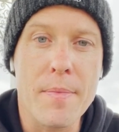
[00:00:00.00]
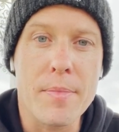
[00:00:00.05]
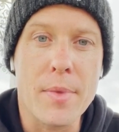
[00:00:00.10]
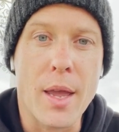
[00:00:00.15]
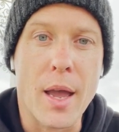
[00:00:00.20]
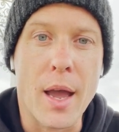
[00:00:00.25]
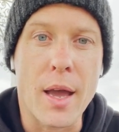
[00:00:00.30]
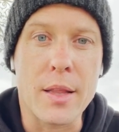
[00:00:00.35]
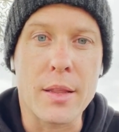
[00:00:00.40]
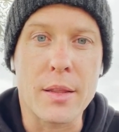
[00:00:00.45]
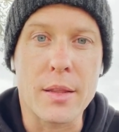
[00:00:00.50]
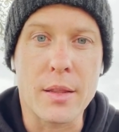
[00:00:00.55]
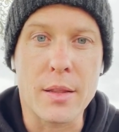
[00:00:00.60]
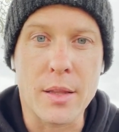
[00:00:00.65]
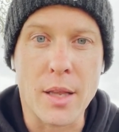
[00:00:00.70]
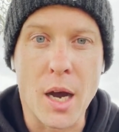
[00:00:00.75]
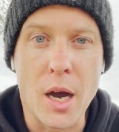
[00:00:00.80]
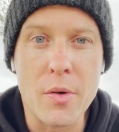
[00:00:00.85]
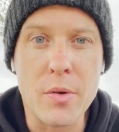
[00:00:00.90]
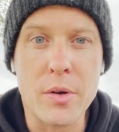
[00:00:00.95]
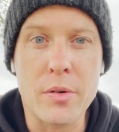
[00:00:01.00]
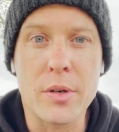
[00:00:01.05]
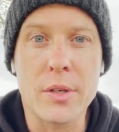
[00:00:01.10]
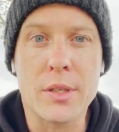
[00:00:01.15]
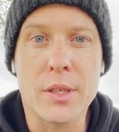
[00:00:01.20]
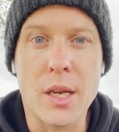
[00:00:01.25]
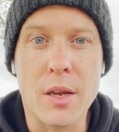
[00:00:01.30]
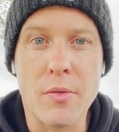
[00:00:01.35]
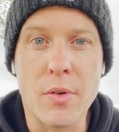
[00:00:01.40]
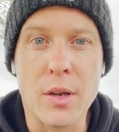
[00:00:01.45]
and now we're
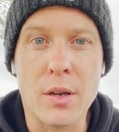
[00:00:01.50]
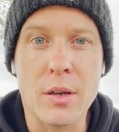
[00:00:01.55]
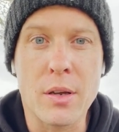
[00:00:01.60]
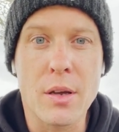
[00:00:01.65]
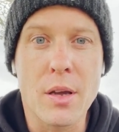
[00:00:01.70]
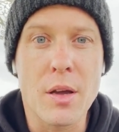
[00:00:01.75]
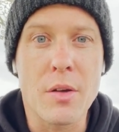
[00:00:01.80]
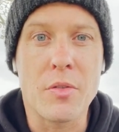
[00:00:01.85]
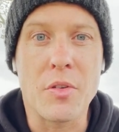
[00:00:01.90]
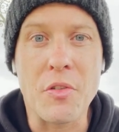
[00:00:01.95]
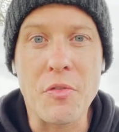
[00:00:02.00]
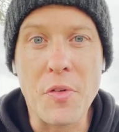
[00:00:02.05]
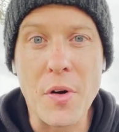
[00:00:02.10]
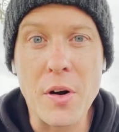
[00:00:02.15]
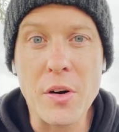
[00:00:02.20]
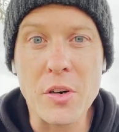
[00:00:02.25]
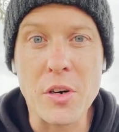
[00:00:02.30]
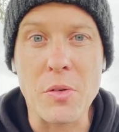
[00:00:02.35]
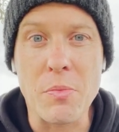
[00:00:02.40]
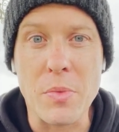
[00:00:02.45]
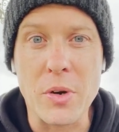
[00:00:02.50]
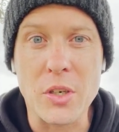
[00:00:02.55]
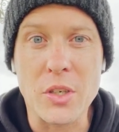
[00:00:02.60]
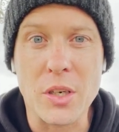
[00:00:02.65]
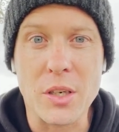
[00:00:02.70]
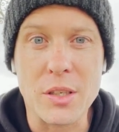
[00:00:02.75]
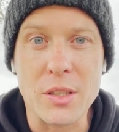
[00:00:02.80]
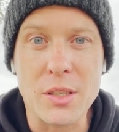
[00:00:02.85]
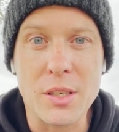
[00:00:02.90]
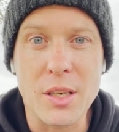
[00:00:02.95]
receiving referral
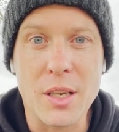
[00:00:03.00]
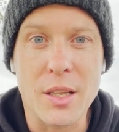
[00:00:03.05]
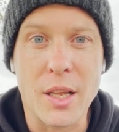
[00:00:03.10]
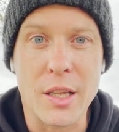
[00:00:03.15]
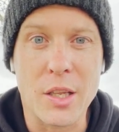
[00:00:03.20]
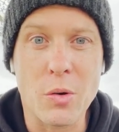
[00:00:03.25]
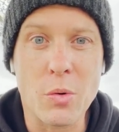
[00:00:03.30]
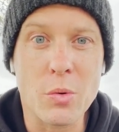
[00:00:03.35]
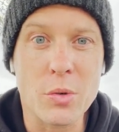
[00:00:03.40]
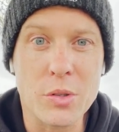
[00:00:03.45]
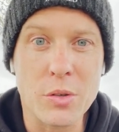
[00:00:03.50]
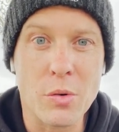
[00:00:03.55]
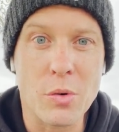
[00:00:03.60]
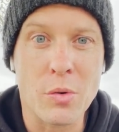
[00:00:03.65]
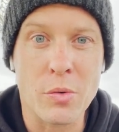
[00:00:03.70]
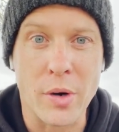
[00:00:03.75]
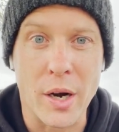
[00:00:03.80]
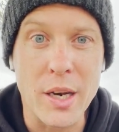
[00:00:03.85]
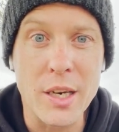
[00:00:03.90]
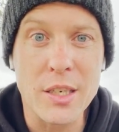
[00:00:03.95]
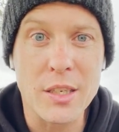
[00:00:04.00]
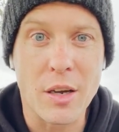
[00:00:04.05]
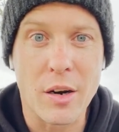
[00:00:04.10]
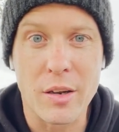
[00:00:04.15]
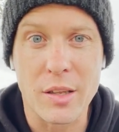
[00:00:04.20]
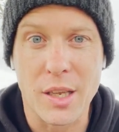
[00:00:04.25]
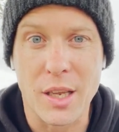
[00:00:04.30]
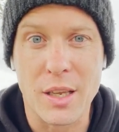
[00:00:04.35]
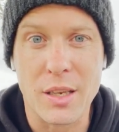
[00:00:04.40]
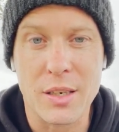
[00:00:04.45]
commissions that they also already
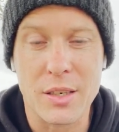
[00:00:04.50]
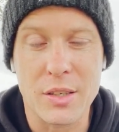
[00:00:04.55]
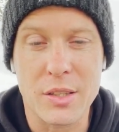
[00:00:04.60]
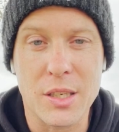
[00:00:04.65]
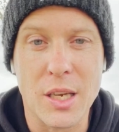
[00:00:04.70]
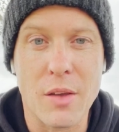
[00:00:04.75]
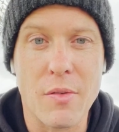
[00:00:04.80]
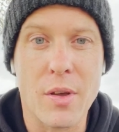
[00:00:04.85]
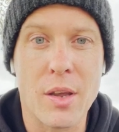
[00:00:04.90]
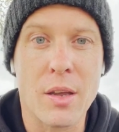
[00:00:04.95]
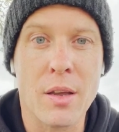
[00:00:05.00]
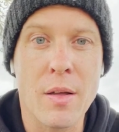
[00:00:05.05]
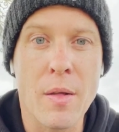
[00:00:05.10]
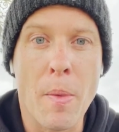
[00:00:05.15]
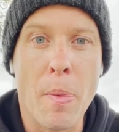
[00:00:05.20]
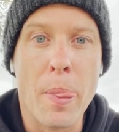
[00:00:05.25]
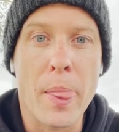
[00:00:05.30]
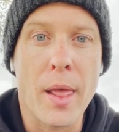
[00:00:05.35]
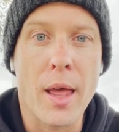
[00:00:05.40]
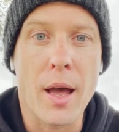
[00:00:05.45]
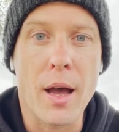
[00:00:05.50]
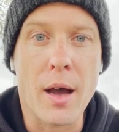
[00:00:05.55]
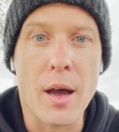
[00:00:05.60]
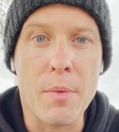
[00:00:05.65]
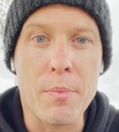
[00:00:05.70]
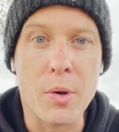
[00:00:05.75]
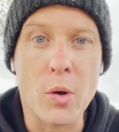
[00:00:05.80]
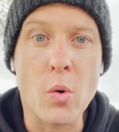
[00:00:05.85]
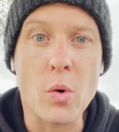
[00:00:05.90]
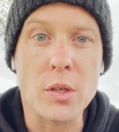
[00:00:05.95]
started receiving
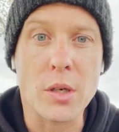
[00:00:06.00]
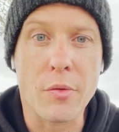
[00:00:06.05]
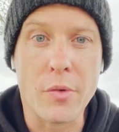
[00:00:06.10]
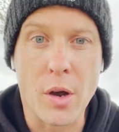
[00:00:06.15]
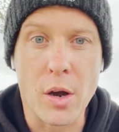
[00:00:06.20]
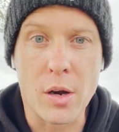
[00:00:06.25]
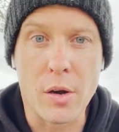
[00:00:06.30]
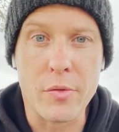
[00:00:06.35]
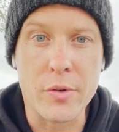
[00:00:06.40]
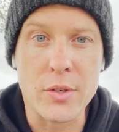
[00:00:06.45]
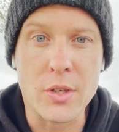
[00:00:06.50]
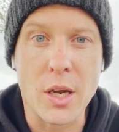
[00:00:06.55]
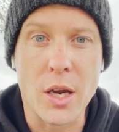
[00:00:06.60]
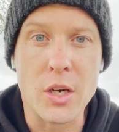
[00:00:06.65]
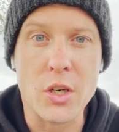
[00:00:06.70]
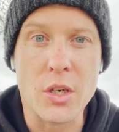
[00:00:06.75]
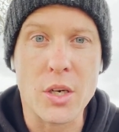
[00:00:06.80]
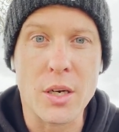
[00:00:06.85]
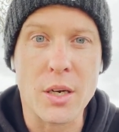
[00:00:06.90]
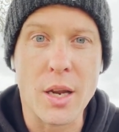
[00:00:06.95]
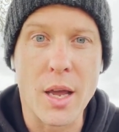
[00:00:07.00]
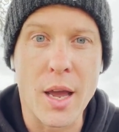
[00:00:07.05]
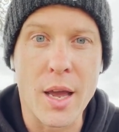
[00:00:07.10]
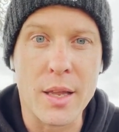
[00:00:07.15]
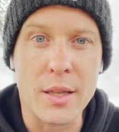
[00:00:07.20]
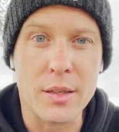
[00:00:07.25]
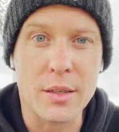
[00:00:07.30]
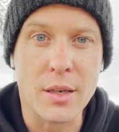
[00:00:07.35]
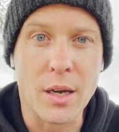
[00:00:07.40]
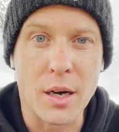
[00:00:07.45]
because of our conversation,
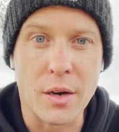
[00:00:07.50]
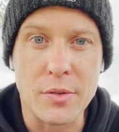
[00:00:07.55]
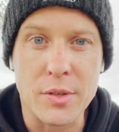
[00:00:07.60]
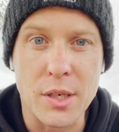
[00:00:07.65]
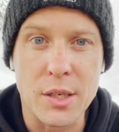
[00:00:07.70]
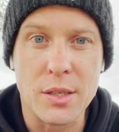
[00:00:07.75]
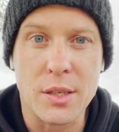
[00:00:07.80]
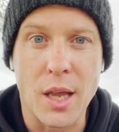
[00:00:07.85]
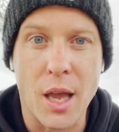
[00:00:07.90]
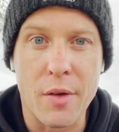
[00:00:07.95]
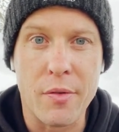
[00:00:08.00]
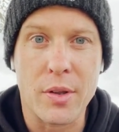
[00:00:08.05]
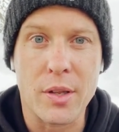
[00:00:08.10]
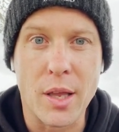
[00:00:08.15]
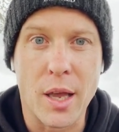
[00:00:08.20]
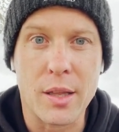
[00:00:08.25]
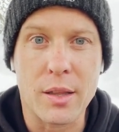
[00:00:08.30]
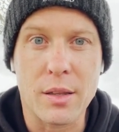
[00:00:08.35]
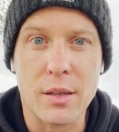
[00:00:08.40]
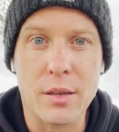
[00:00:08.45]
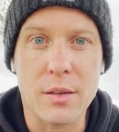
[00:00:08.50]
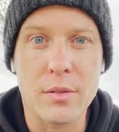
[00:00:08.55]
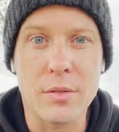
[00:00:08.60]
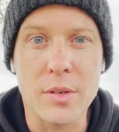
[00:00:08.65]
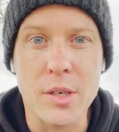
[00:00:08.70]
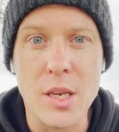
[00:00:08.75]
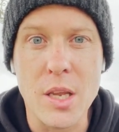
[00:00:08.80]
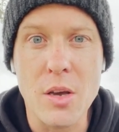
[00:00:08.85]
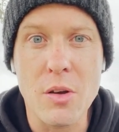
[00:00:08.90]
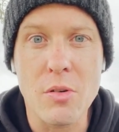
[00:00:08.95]
and kind of just having that
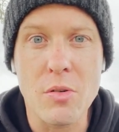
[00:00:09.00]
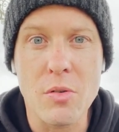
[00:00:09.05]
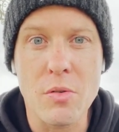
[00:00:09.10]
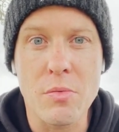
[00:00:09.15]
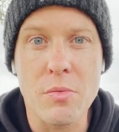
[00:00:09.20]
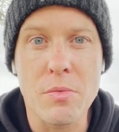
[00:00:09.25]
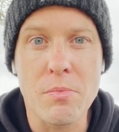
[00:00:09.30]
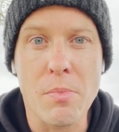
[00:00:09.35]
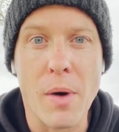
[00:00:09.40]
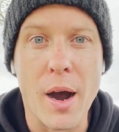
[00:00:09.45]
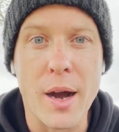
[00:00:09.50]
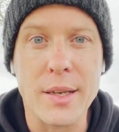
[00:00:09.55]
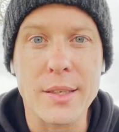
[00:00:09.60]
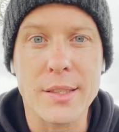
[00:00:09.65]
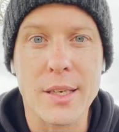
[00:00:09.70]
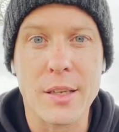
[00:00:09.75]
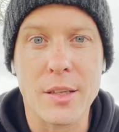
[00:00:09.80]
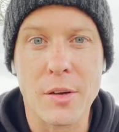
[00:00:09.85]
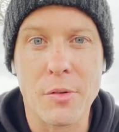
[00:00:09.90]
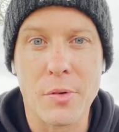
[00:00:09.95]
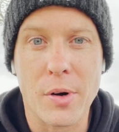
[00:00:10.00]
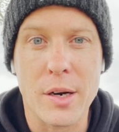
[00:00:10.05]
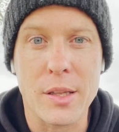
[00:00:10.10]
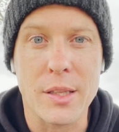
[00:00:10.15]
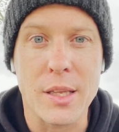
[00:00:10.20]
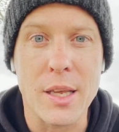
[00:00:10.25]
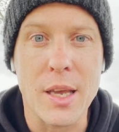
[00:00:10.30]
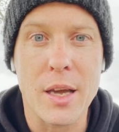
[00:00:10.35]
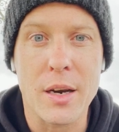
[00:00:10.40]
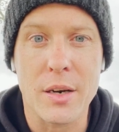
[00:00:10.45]
new mindset of
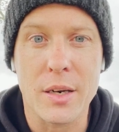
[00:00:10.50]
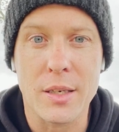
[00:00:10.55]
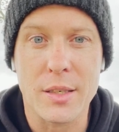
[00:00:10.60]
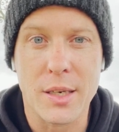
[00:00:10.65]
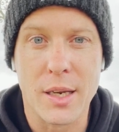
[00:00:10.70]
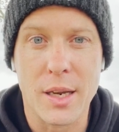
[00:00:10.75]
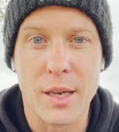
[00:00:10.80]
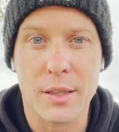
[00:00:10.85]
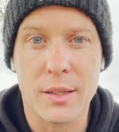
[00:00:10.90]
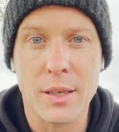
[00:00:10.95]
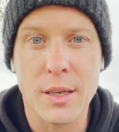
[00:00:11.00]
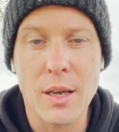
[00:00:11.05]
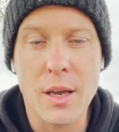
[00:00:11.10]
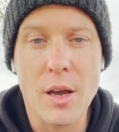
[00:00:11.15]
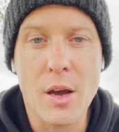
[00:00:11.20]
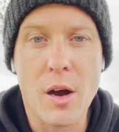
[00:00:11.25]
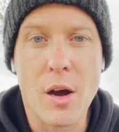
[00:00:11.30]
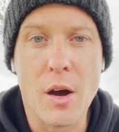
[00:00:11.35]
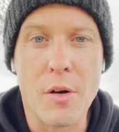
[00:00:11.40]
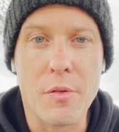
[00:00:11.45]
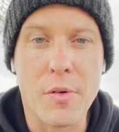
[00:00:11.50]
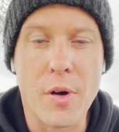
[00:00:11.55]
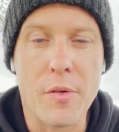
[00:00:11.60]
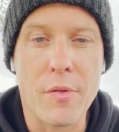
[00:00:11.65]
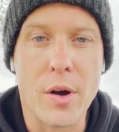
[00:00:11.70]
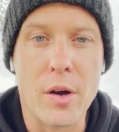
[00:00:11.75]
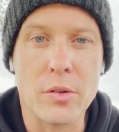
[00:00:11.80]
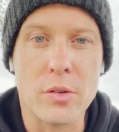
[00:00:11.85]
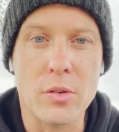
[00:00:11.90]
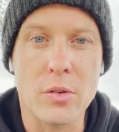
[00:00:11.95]
idea in his head of
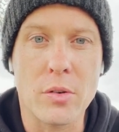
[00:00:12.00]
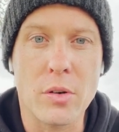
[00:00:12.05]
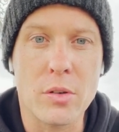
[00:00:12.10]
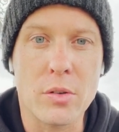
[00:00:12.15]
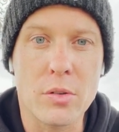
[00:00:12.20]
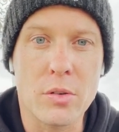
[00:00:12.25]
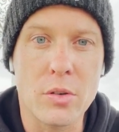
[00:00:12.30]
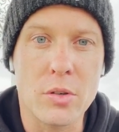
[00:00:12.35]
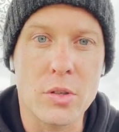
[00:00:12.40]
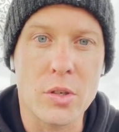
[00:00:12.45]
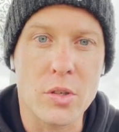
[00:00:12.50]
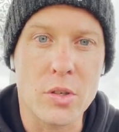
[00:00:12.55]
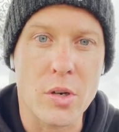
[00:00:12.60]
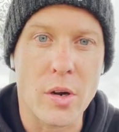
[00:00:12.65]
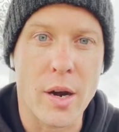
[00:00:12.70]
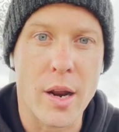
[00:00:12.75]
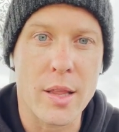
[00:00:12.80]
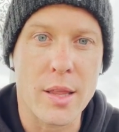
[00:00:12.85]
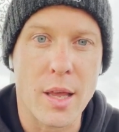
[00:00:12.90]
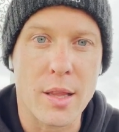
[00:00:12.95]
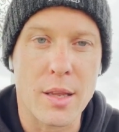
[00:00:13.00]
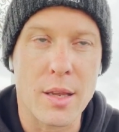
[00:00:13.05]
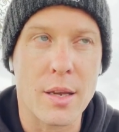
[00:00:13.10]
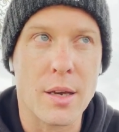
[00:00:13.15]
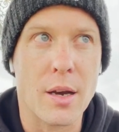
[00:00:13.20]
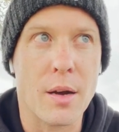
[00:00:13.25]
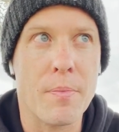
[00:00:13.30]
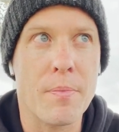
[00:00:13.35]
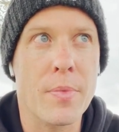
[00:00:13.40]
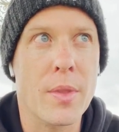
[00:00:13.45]
how to generate that
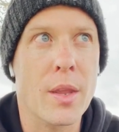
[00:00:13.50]
income.